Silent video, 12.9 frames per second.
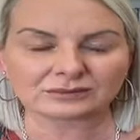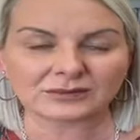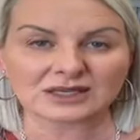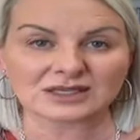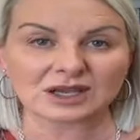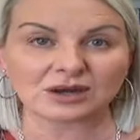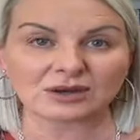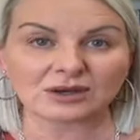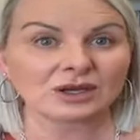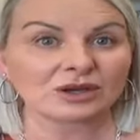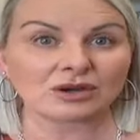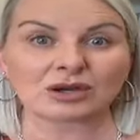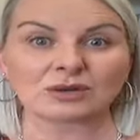So
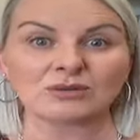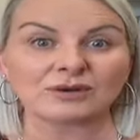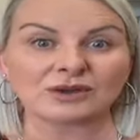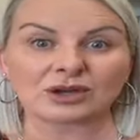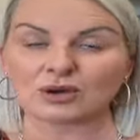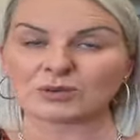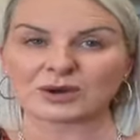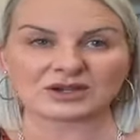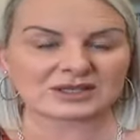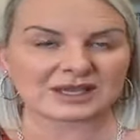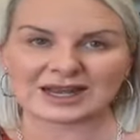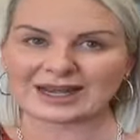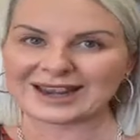you can move the
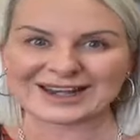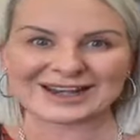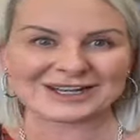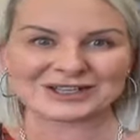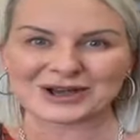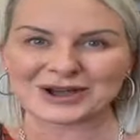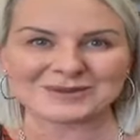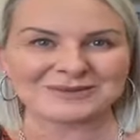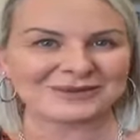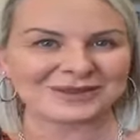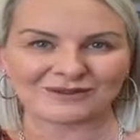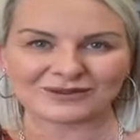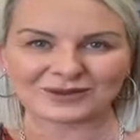goalposts at any time
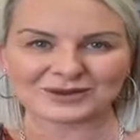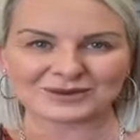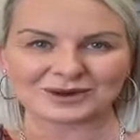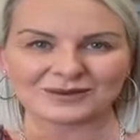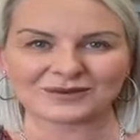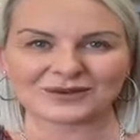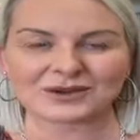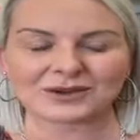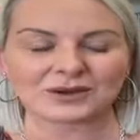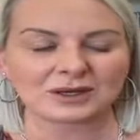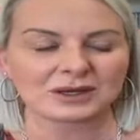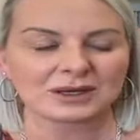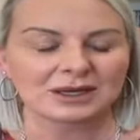that feels right for you.
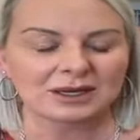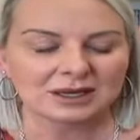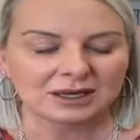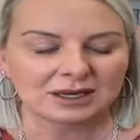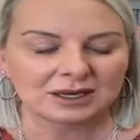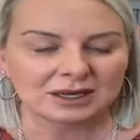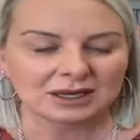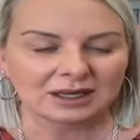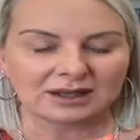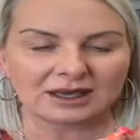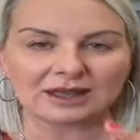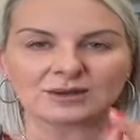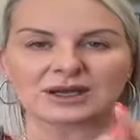
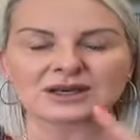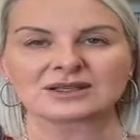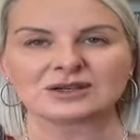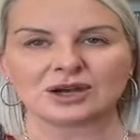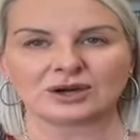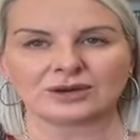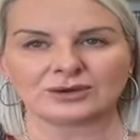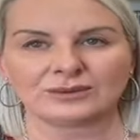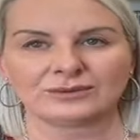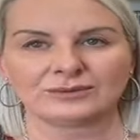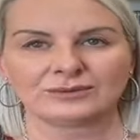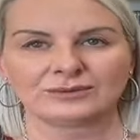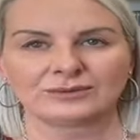The other one is no.
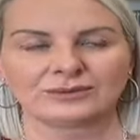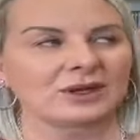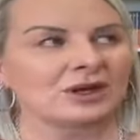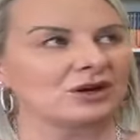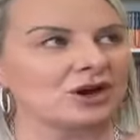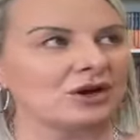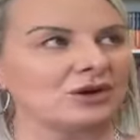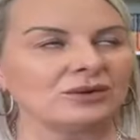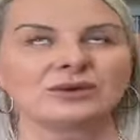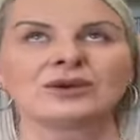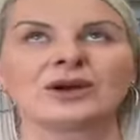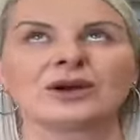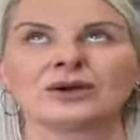No.
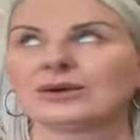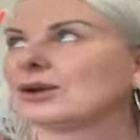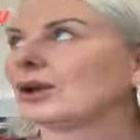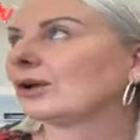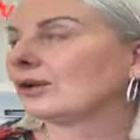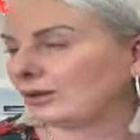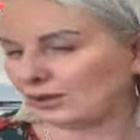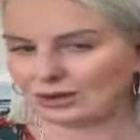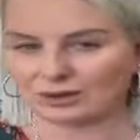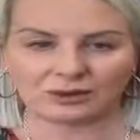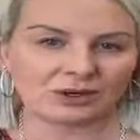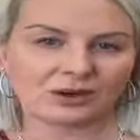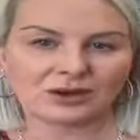
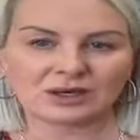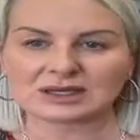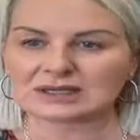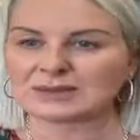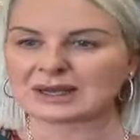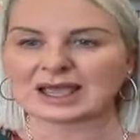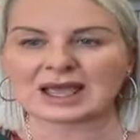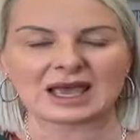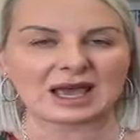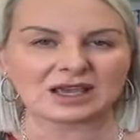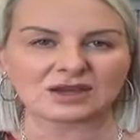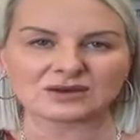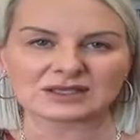It doesn't matter
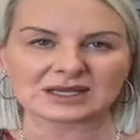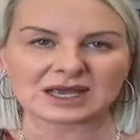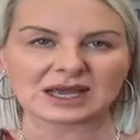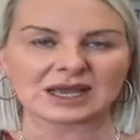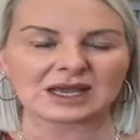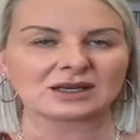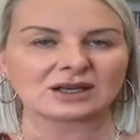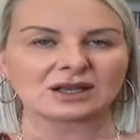how you say it.